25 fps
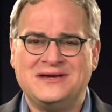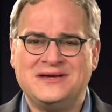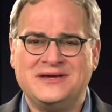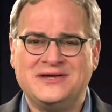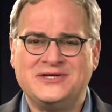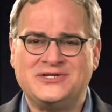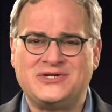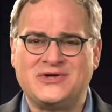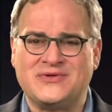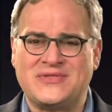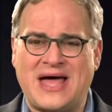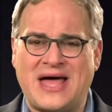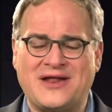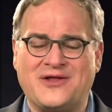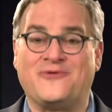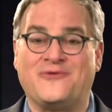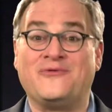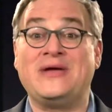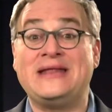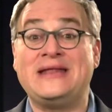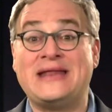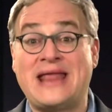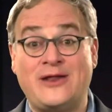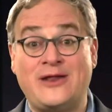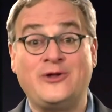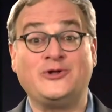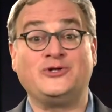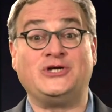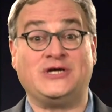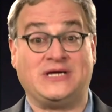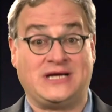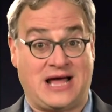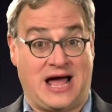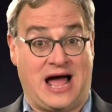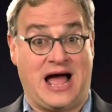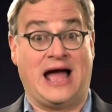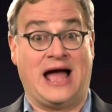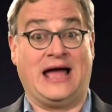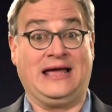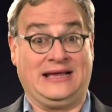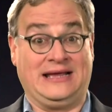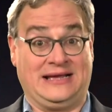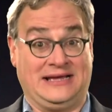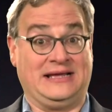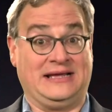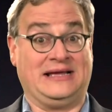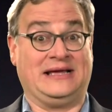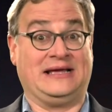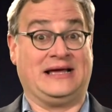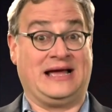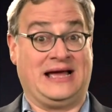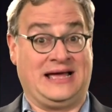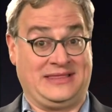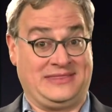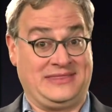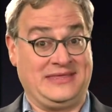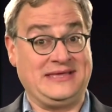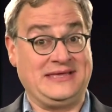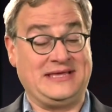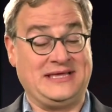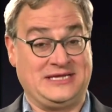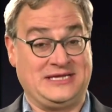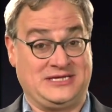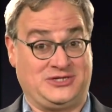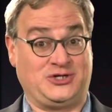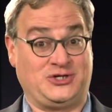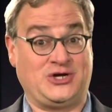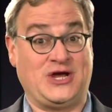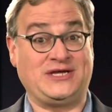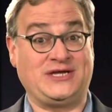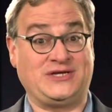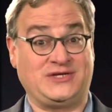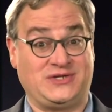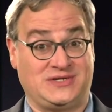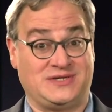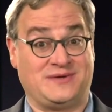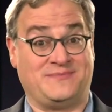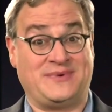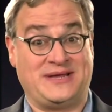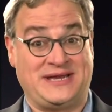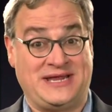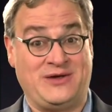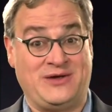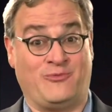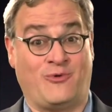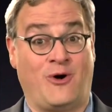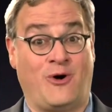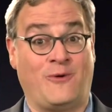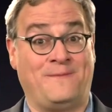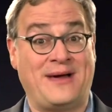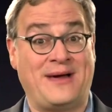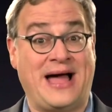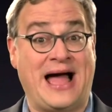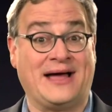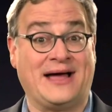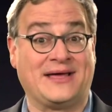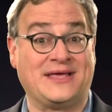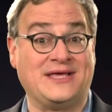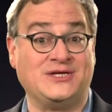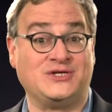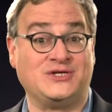So that green energy guy, I think he's chastened a bit. He wrote back, he